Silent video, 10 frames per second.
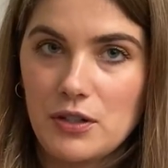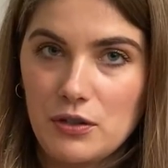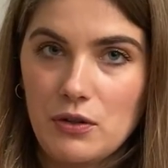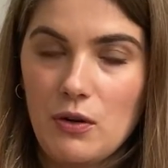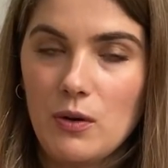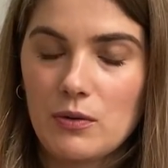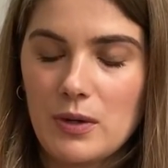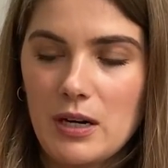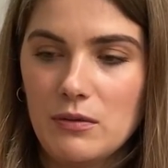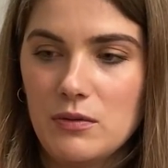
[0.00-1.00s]
you know,
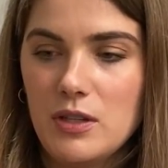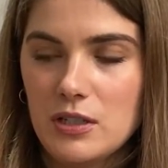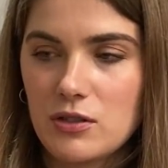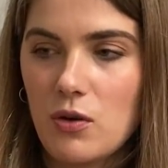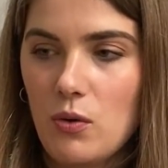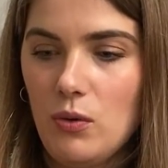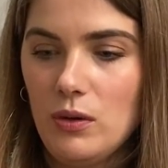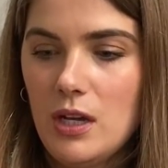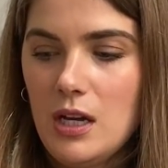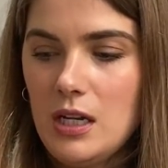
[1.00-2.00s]
around this whole